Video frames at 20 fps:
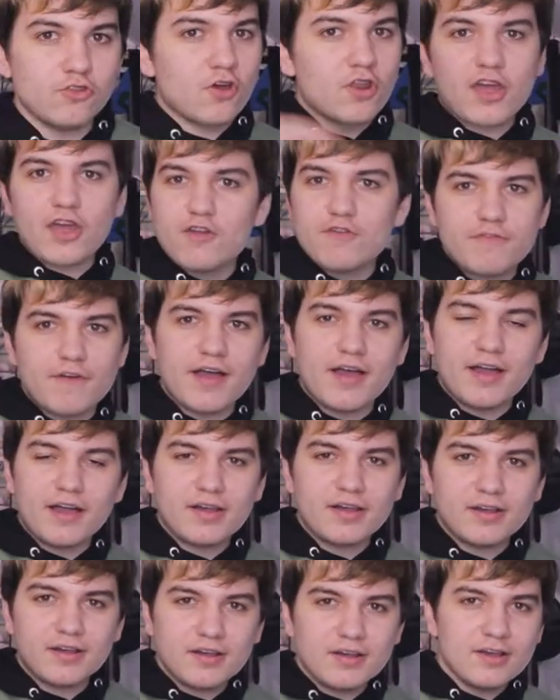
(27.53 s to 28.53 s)
Not over,
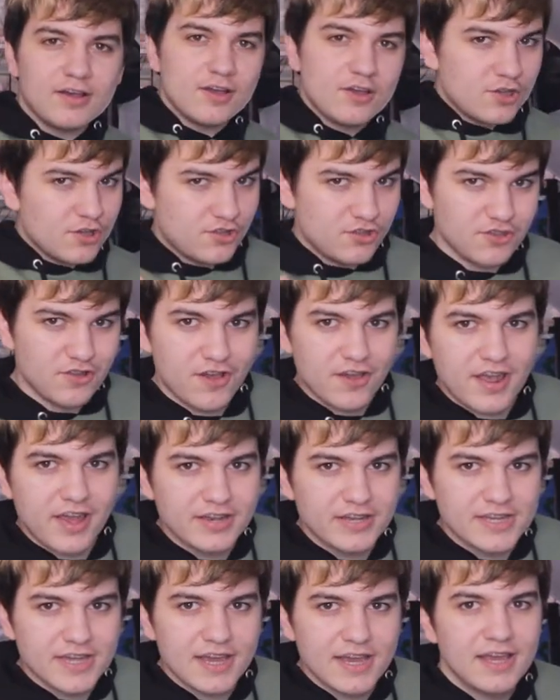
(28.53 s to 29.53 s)
not
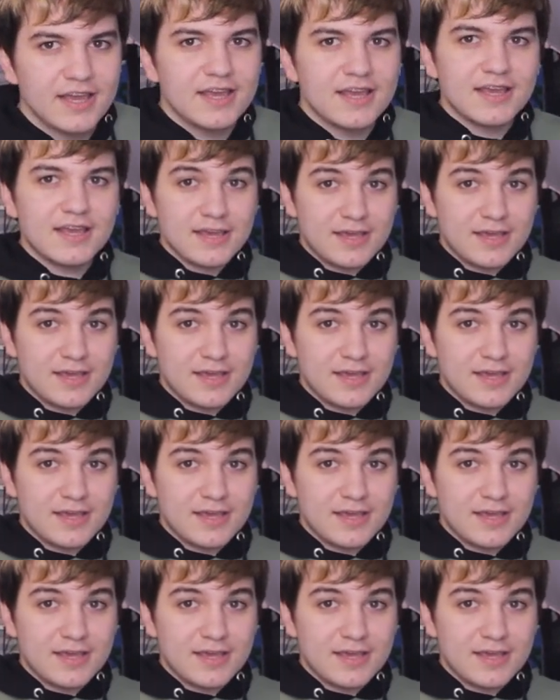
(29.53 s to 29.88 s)
under,